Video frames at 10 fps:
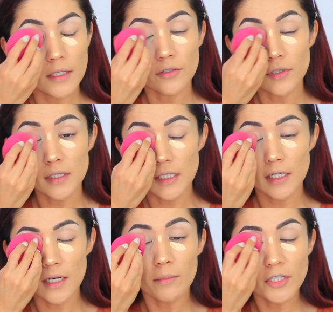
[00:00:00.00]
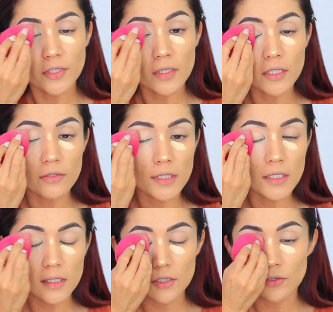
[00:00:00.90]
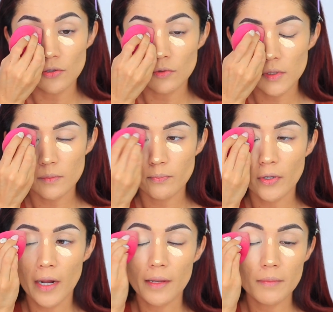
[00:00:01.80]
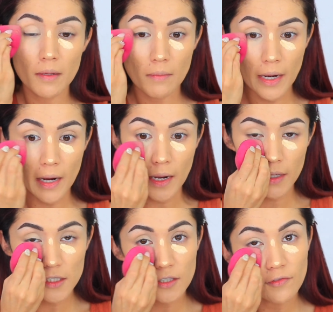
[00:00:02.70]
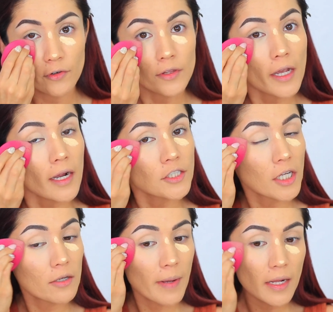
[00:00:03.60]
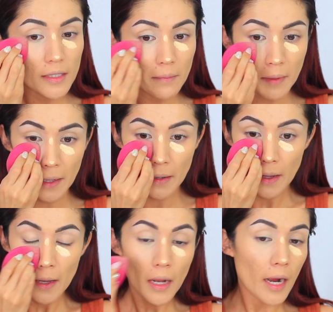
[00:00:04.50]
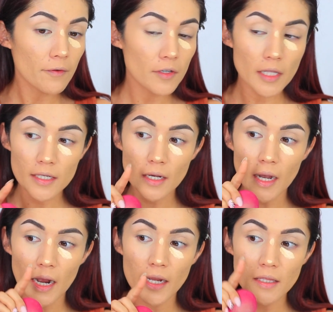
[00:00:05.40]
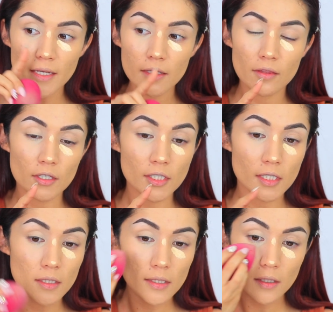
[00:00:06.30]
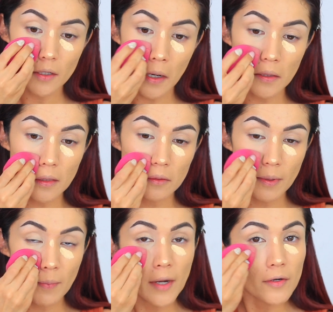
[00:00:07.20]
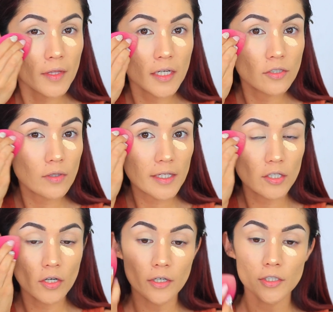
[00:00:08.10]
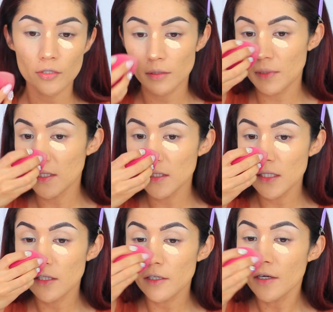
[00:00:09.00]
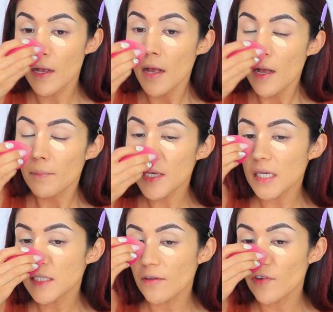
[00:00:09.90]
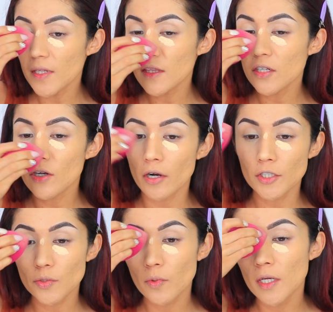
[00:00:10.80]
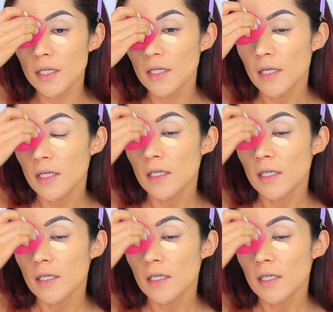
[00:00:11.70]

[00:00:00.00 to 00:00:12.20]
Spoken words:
And you can see, and I'm also going to use this to prime my eyes for the eyeshadow palette, but I feel like I like this concealer a little bit better than I do like the NARS Creamy Concealer, because I find that the NARS one,